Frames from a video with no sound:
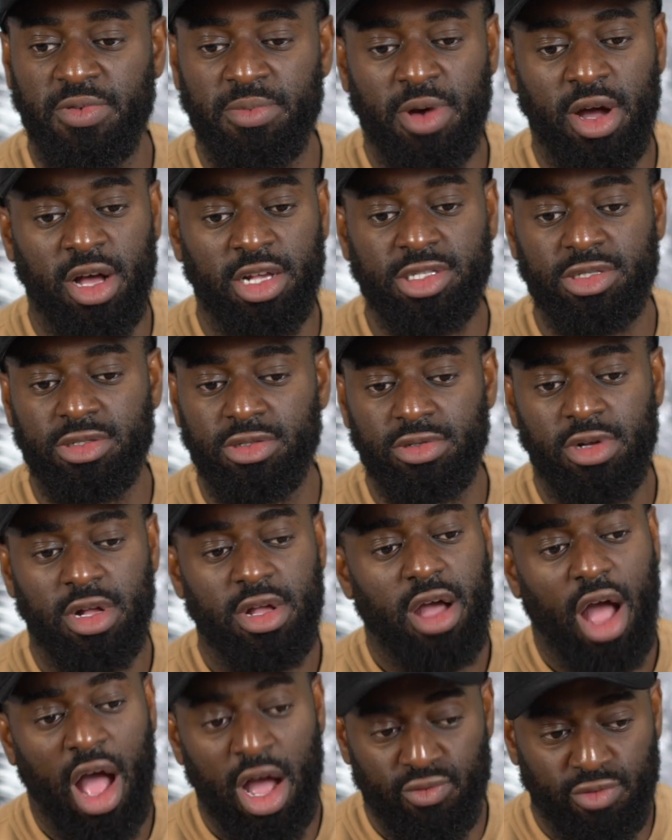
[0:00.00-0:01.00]
from Arsenal.
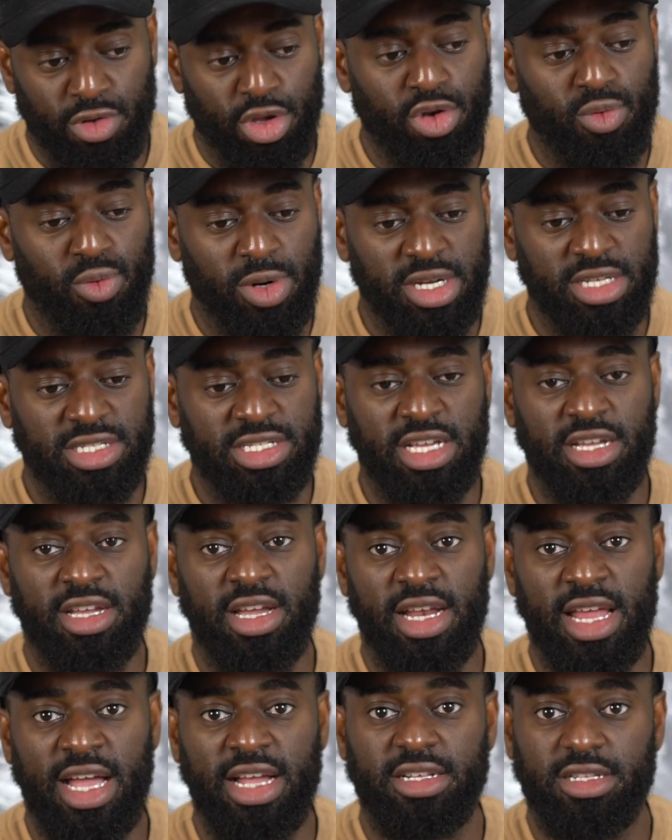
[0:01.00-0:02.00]
I do want to
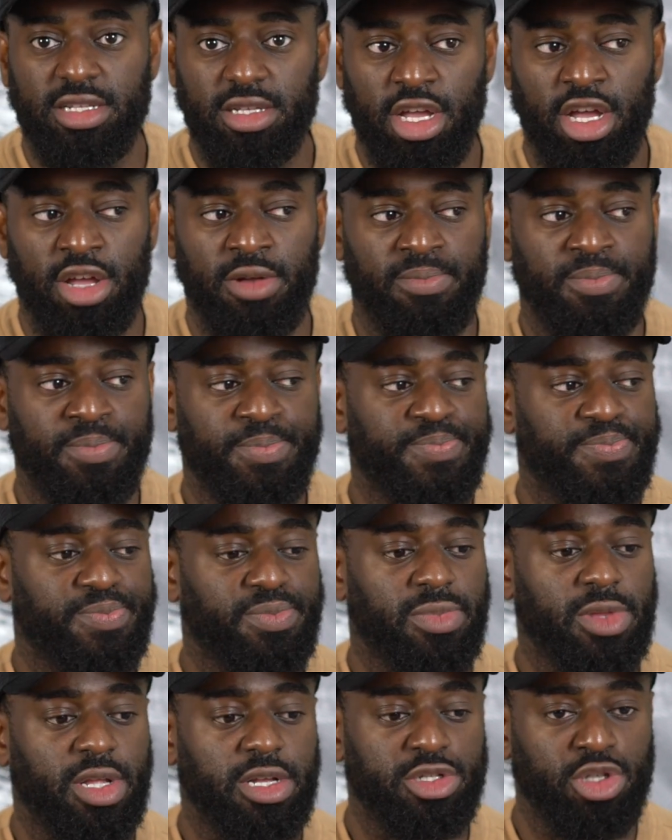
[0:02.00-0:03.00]
single out um,
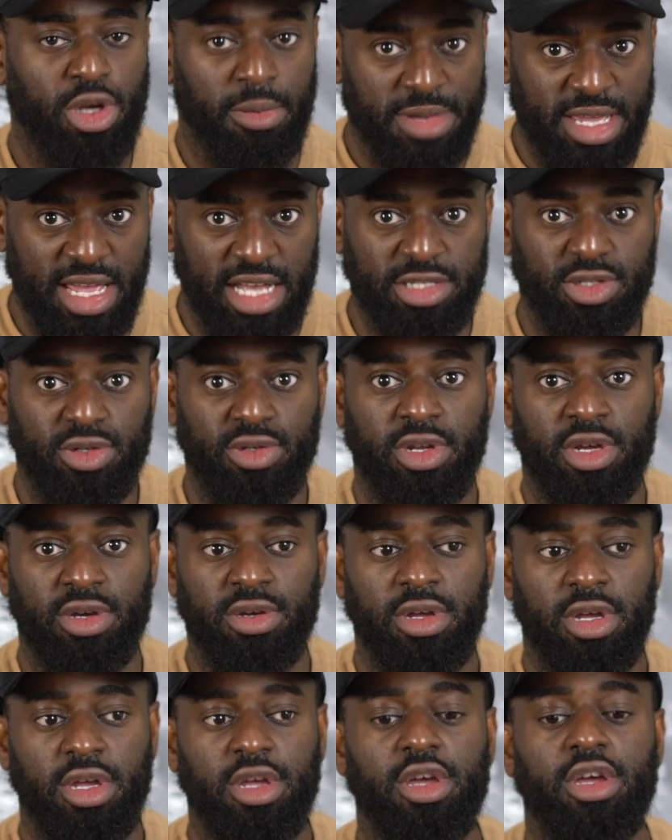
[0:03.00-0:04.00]
Tomiyasu though.
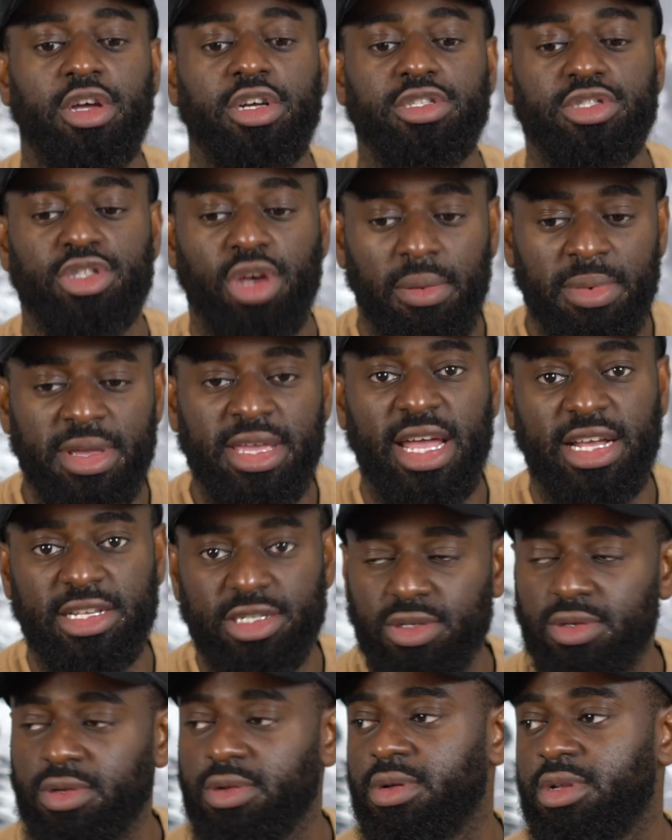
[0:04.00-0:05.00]

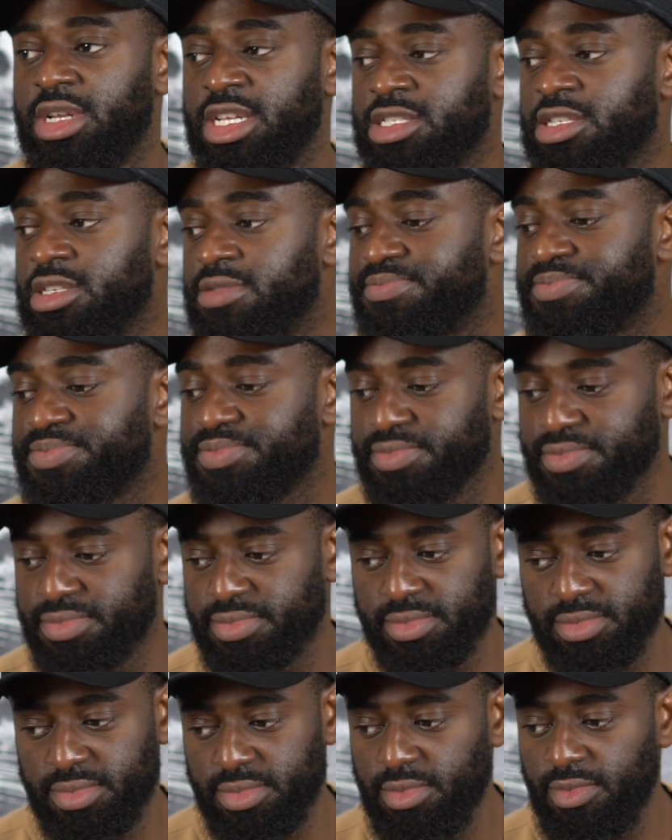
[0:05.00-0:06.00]
Tomiyasu, listen,
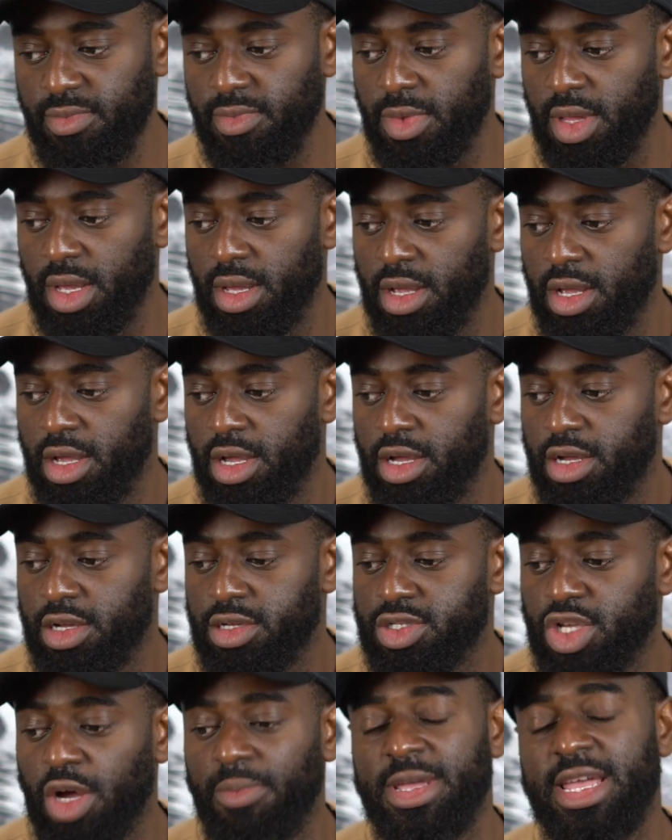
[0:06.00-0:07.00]

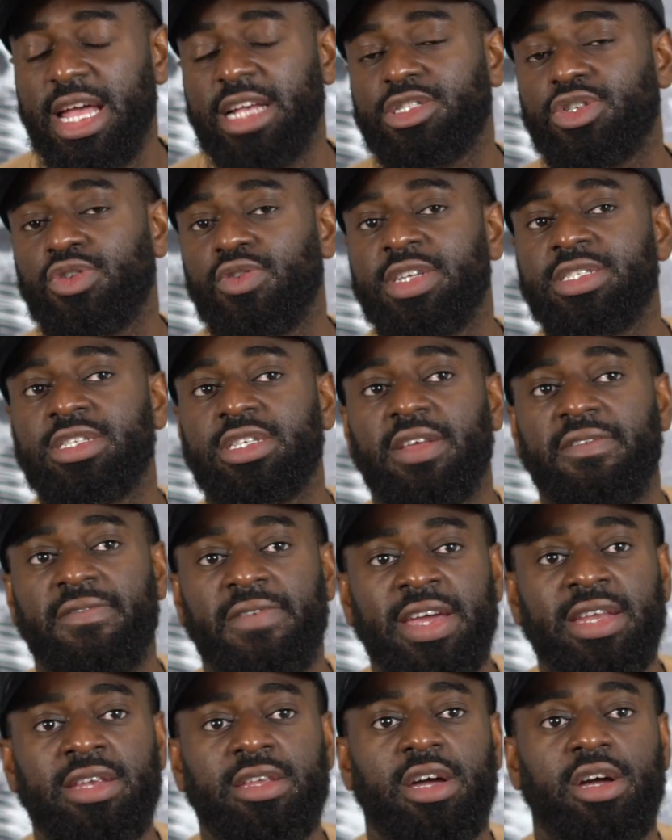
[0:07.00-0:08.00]
Tomiyasu is a
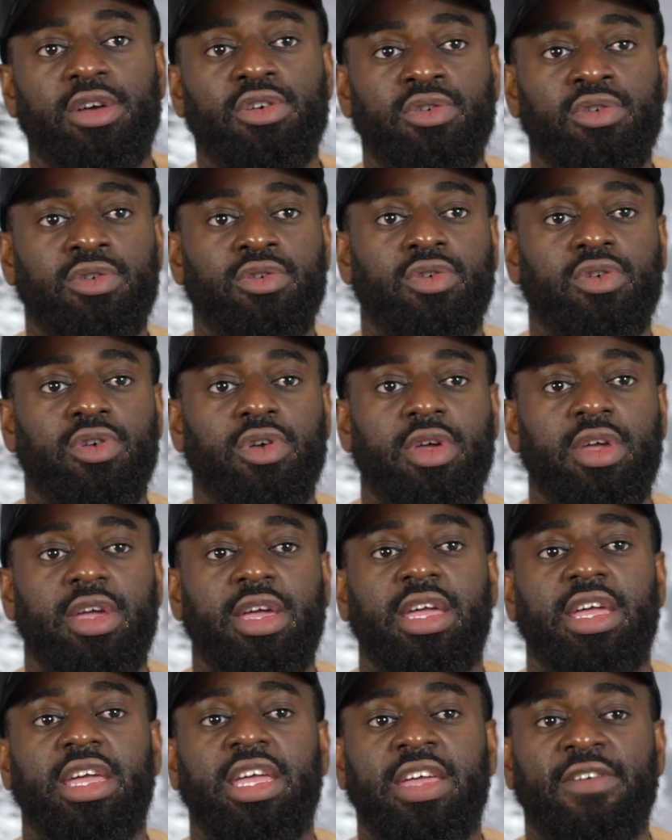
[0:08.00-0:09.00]
defender who,
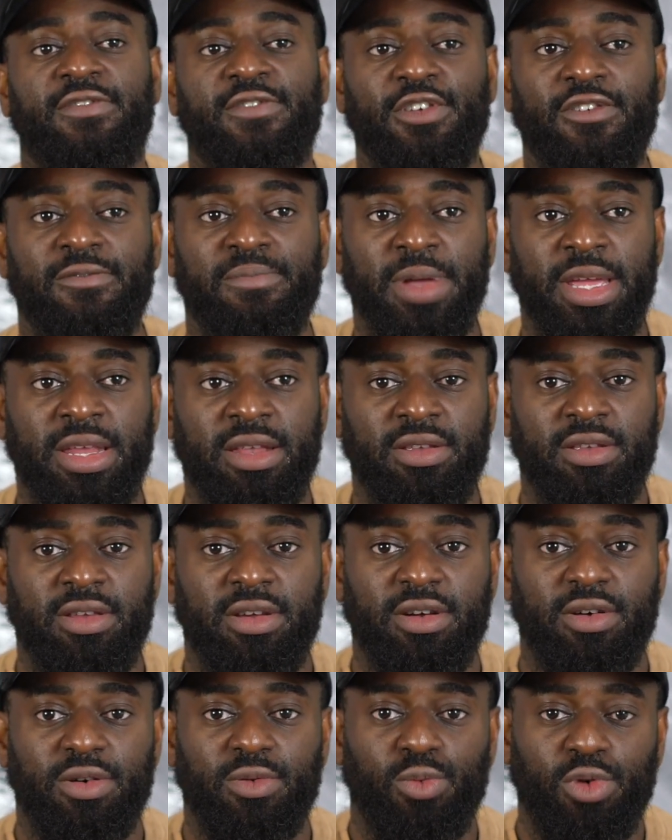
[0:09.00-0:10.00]
if you've been
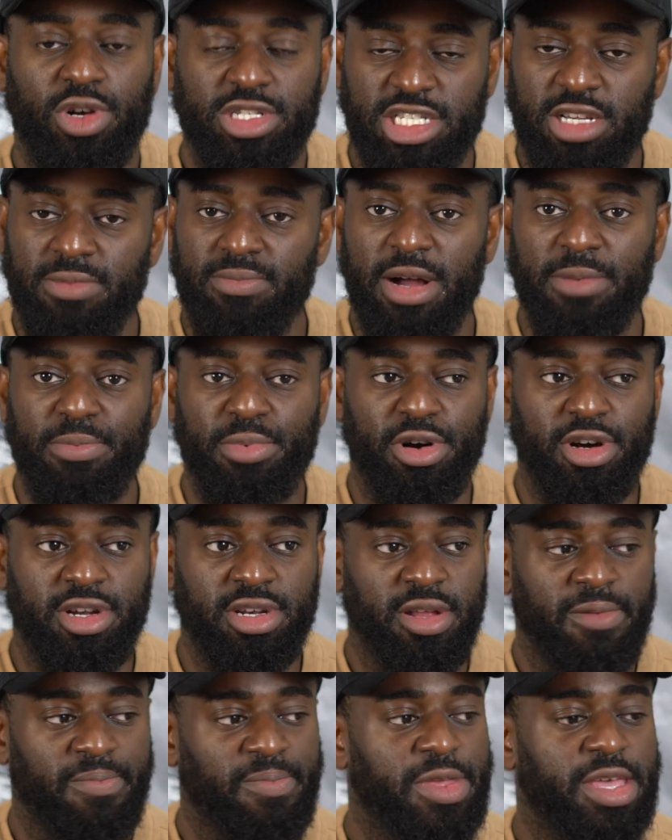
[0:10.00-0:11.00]
watching my
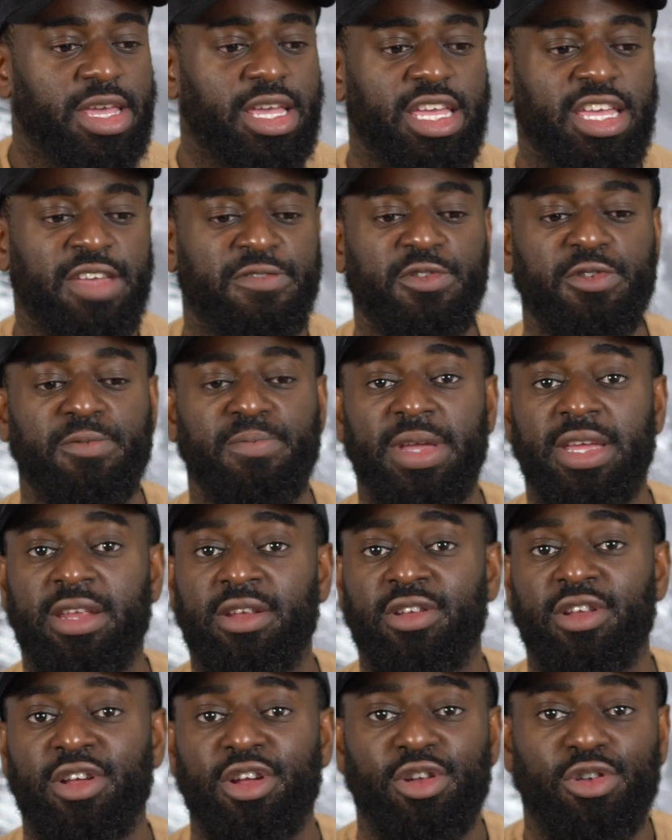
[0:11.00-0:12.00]
pod, if you've
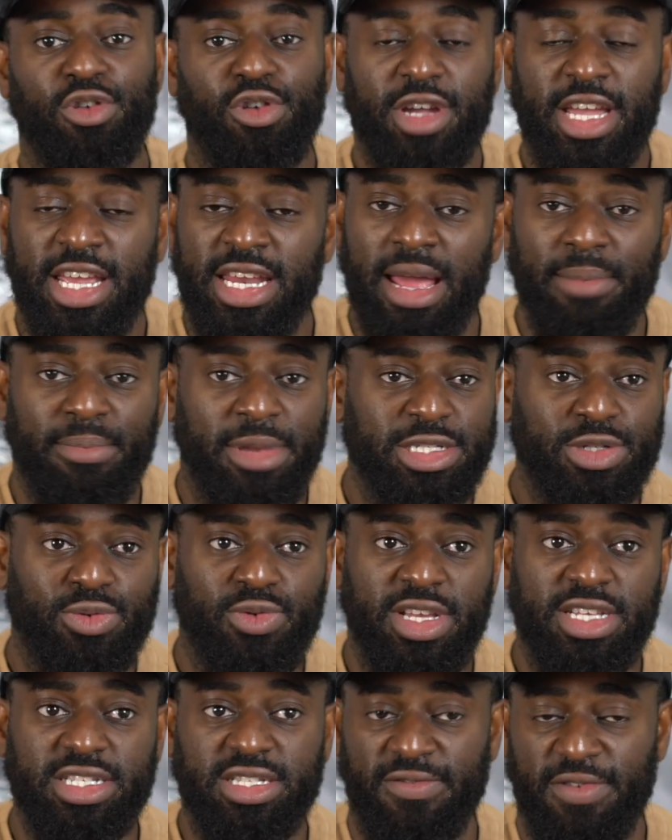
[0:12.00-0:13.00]
been looking at my
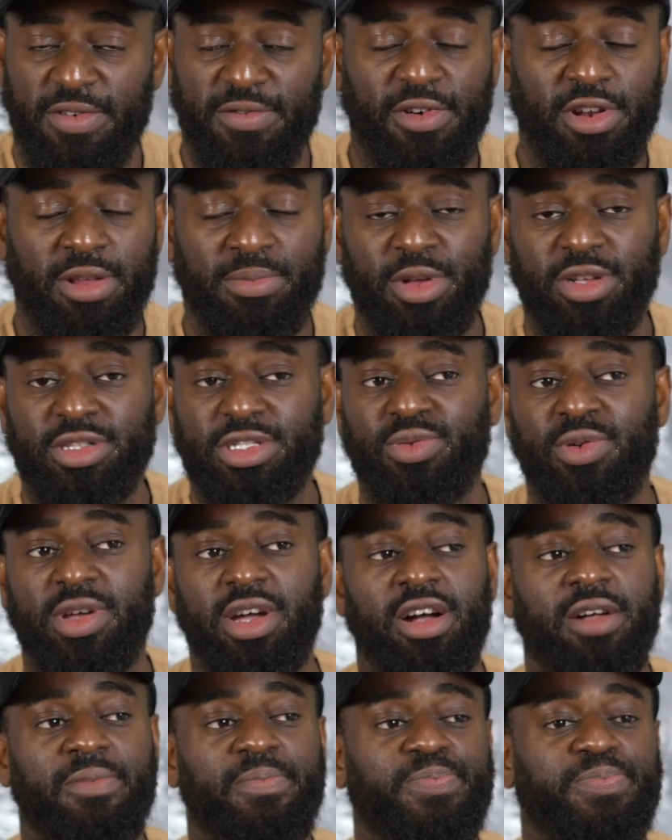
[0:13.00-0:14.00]
tweets, if you follow me on
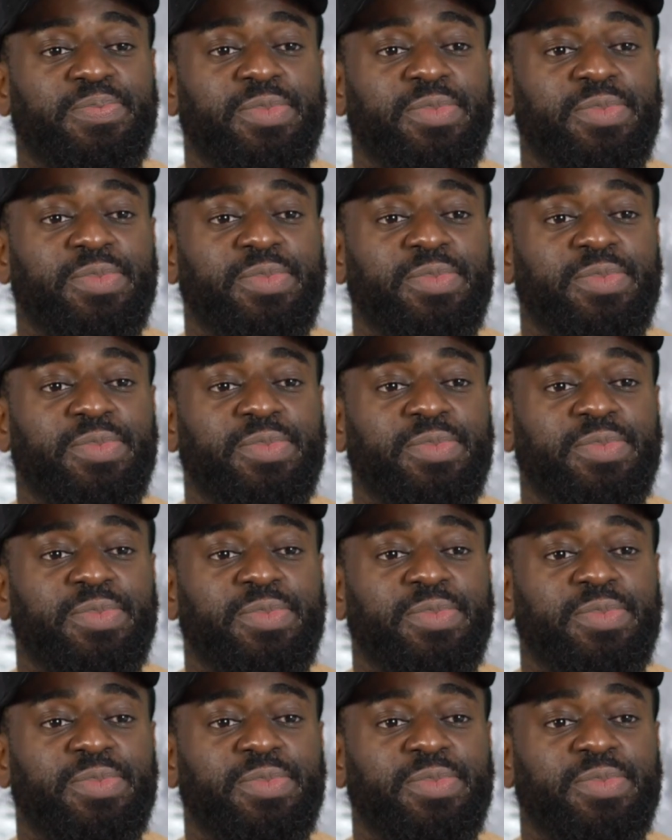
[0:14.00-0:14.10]
Twitter,